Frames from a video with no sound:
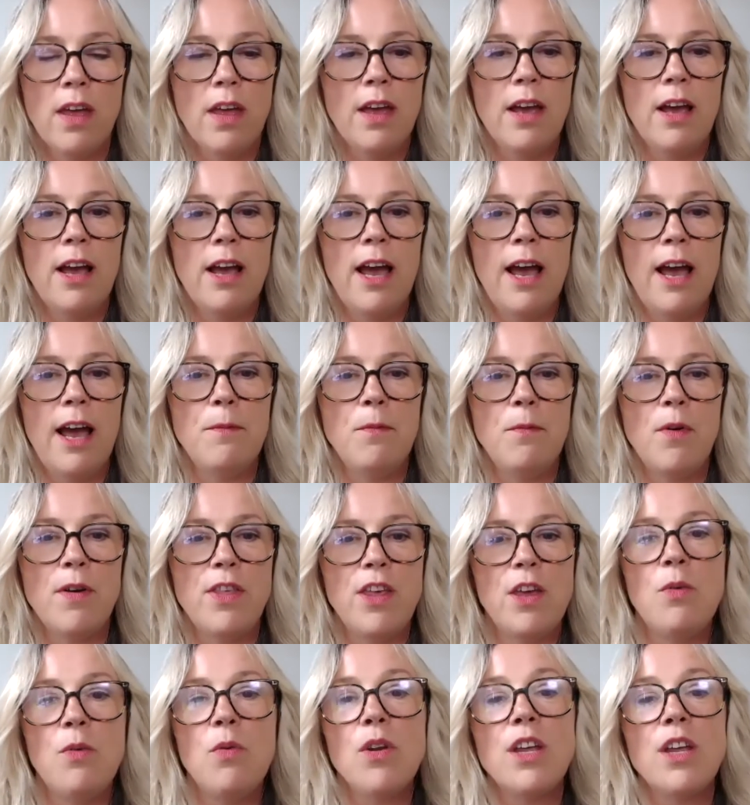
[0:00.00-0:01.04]
whether
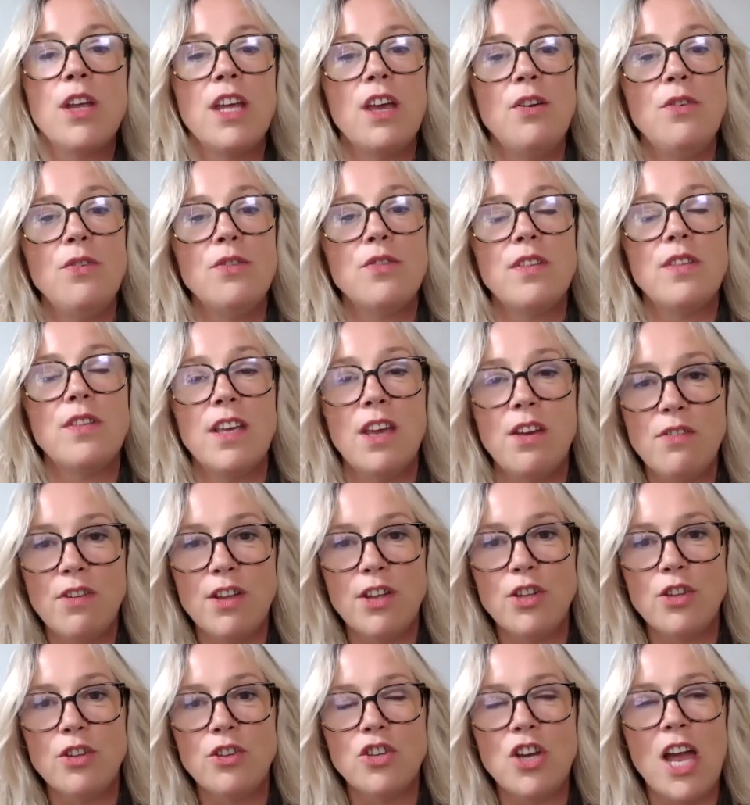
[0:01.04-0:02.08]
you want to use the
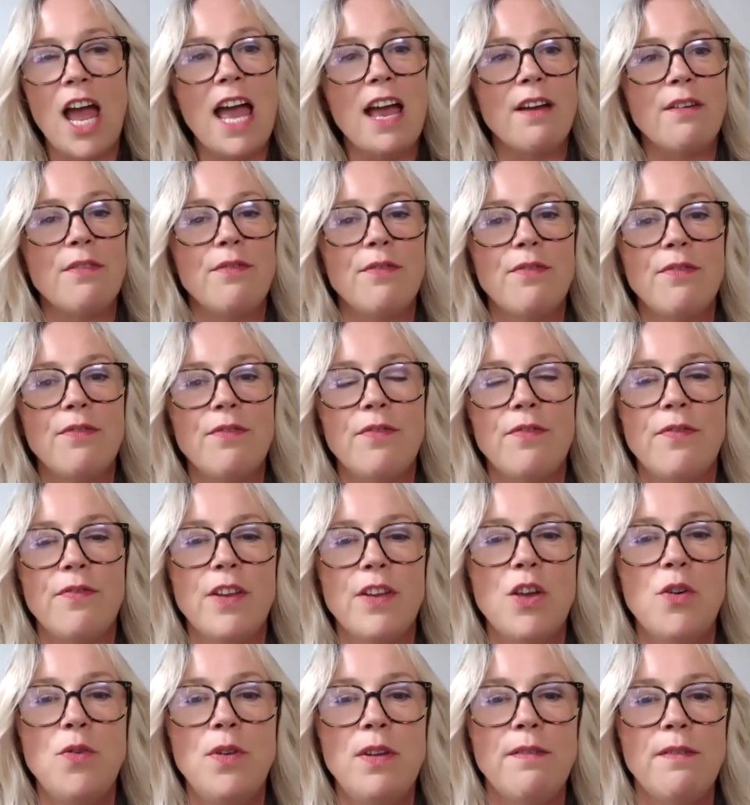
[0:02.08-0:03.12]
Union Jack,
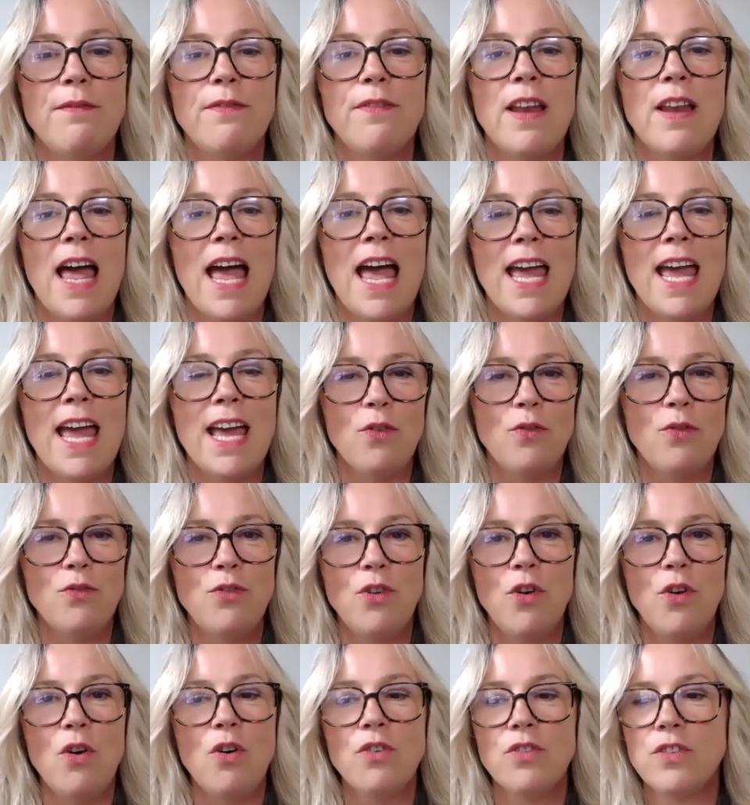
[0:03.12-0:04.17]
Union flag or
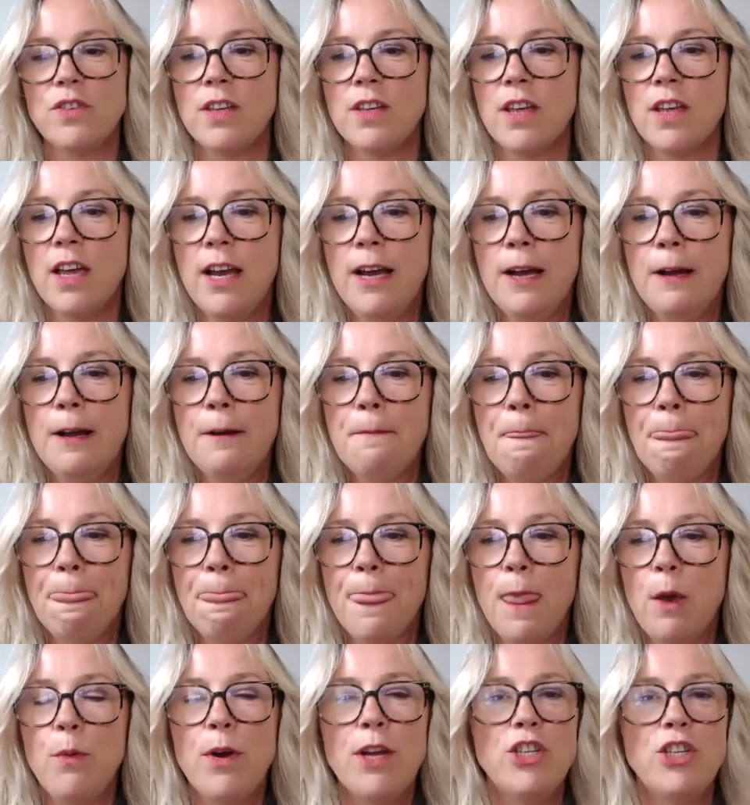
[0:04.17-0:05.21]
not.
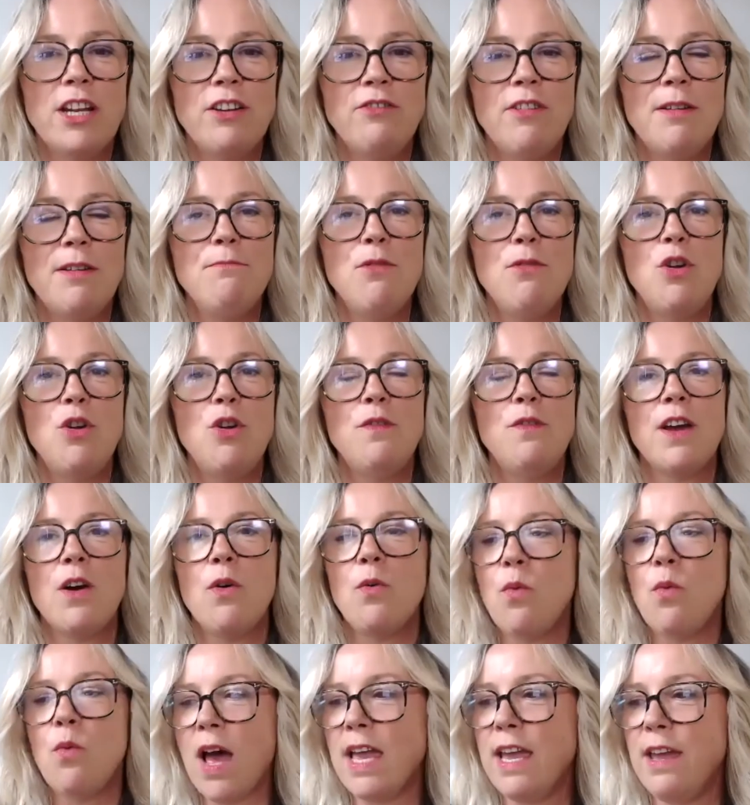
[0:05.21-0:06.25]
We're generally moving
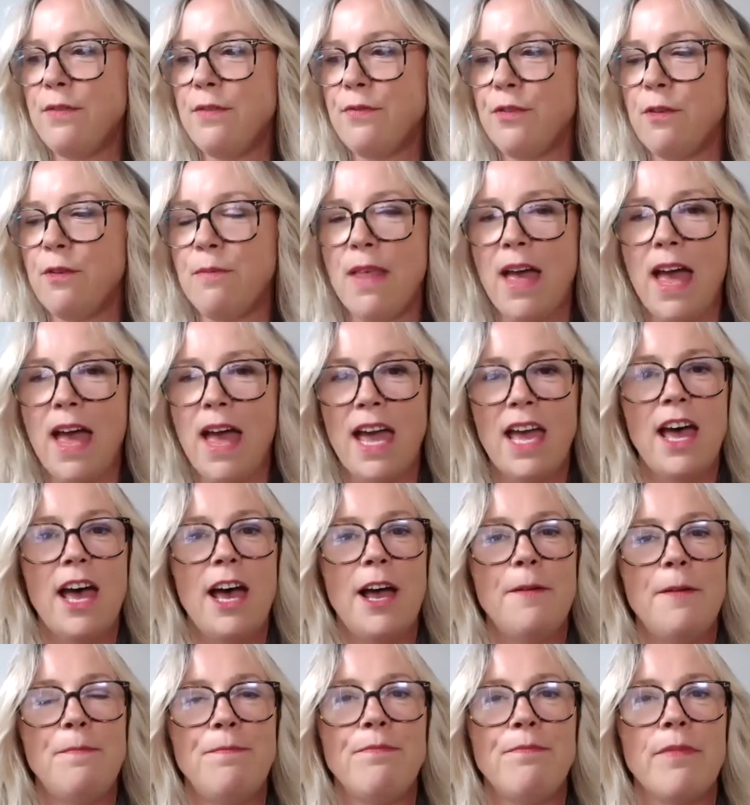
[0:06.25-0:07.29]
away from that
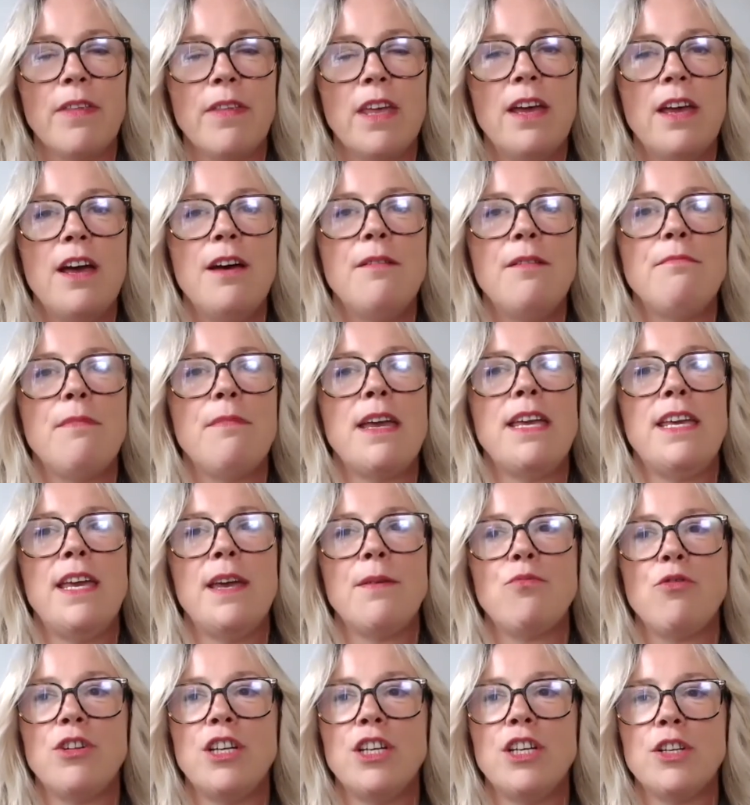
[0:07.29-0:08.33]
at Make It
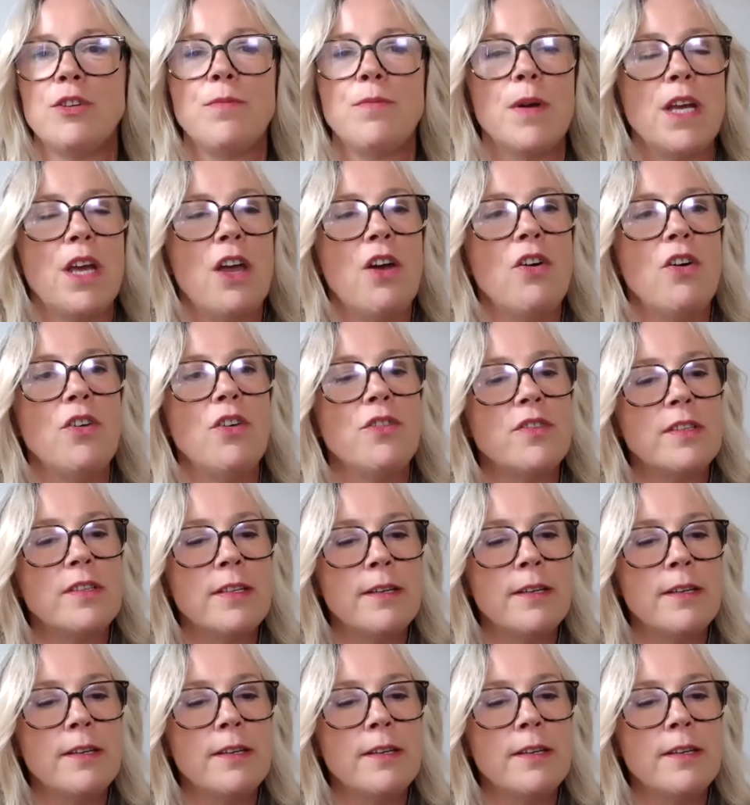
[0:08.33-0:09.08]
British, because